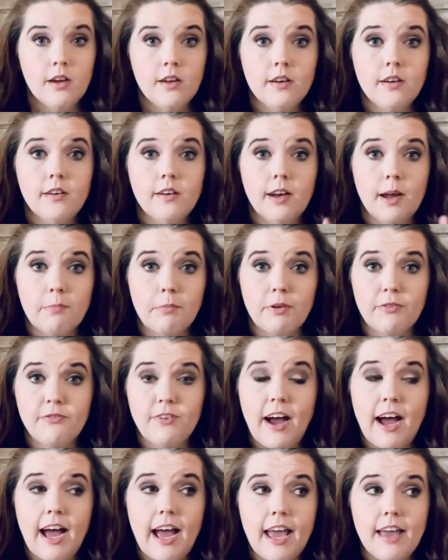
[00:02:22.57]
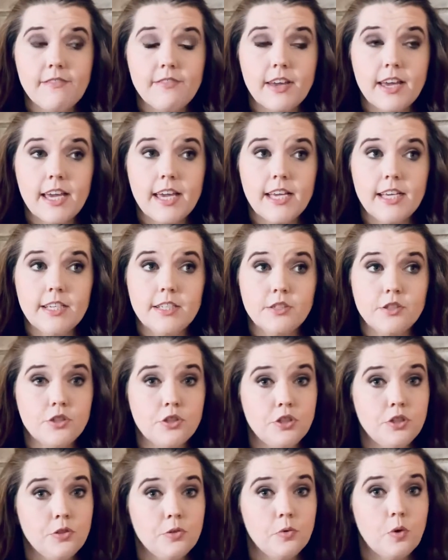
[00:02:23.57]
Number 5 is
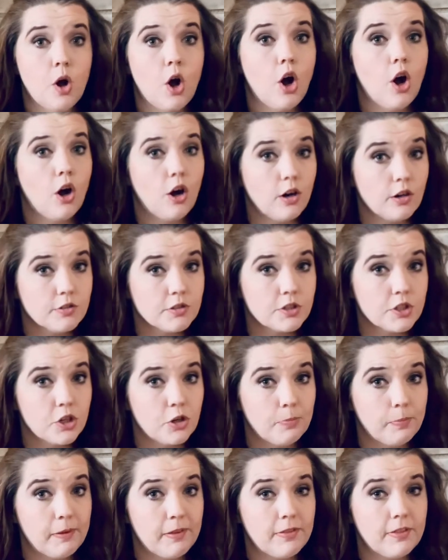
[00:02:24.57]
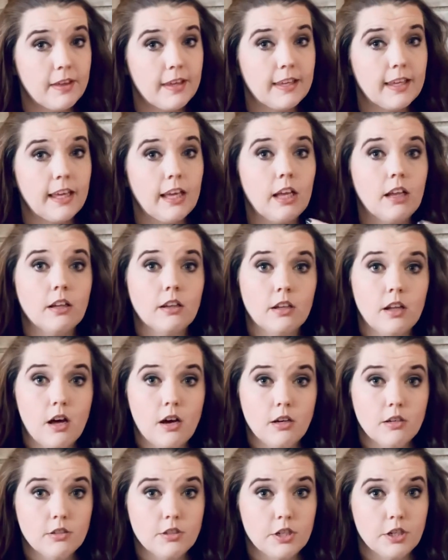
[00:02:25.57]
to also be thinking
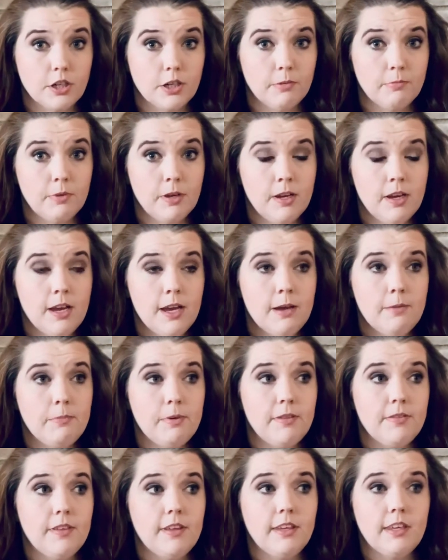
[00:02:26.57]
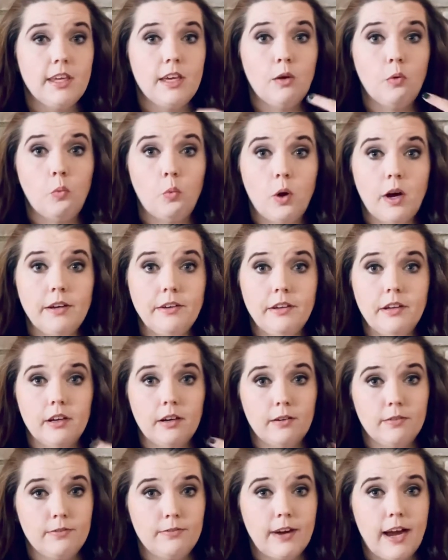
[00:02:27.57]
long-term. Be thinking 1
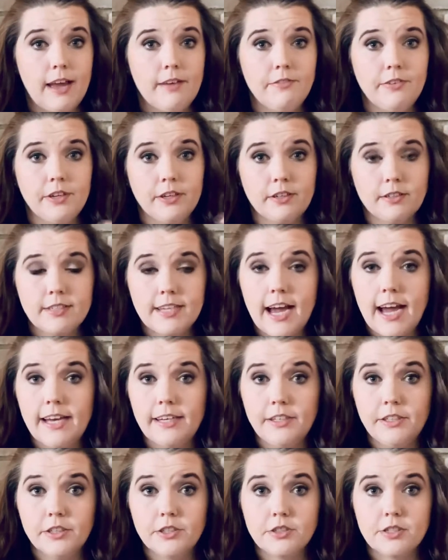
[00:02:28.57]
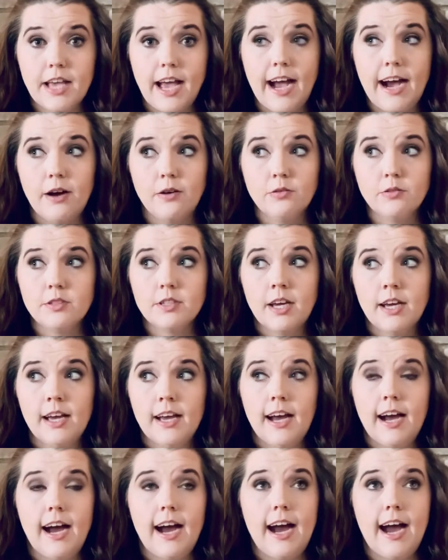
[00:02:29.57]
year, 5 year, 10 years out,
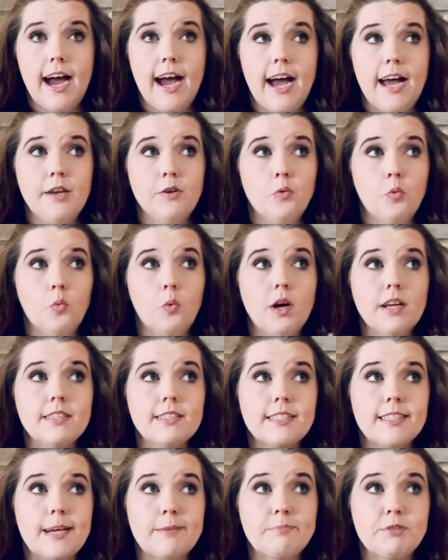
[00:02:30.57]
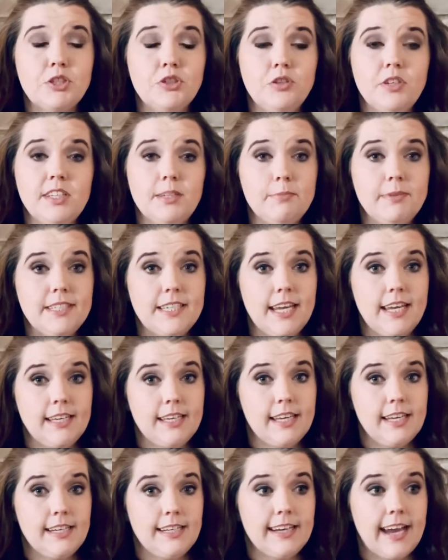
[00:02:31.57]
and what steps you need to be
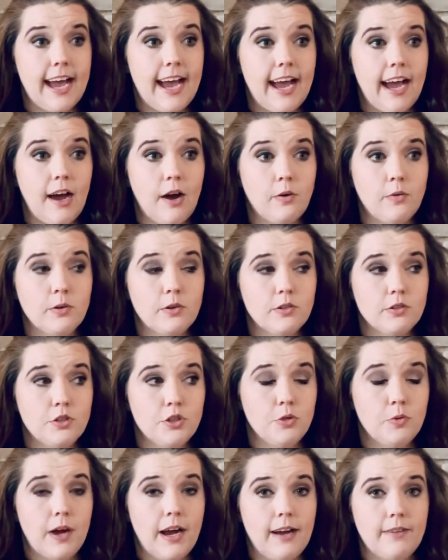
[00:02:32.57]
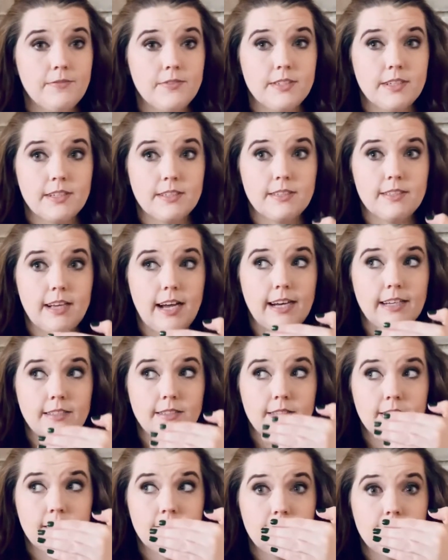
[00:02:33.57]
taking now to have
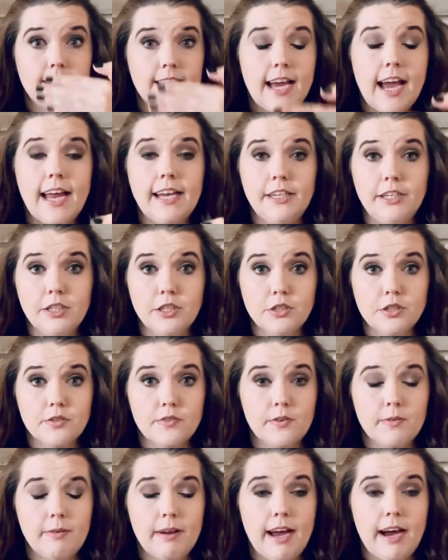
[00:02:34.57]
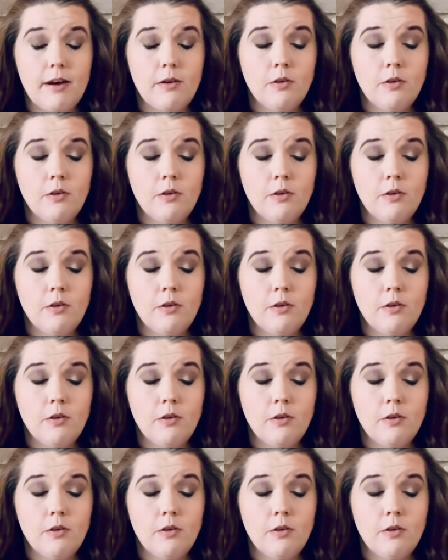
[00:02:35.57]
success 10 years from now.